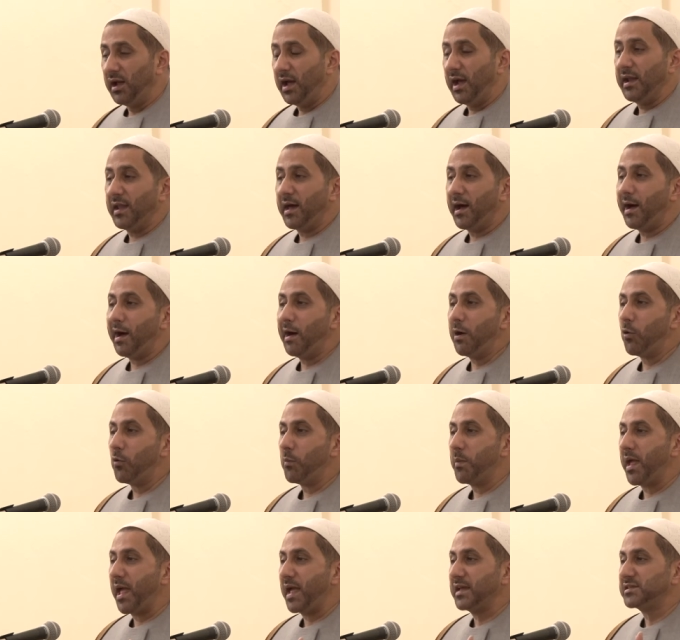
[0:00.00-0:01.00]
And how
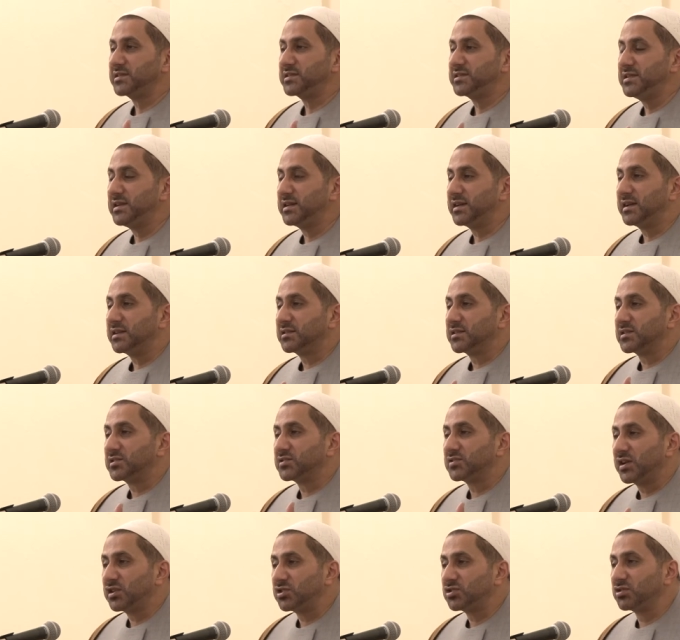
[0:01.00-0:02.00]
may I seek
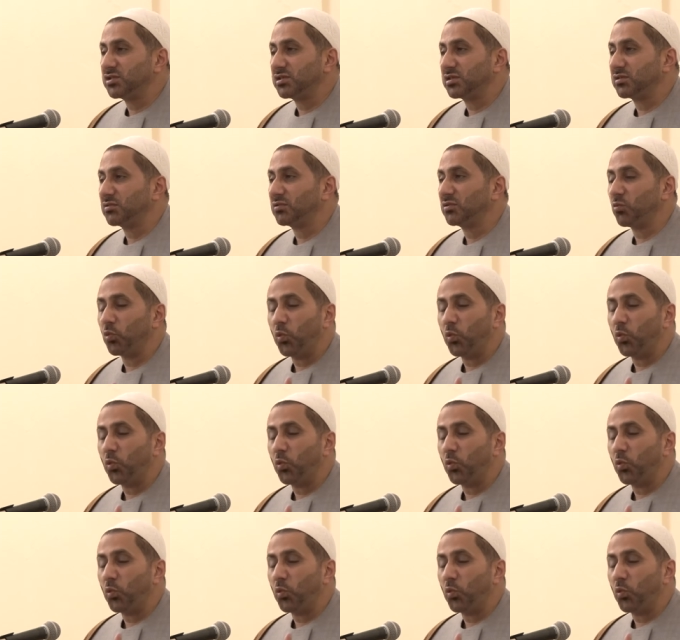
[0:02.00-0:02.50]
intercession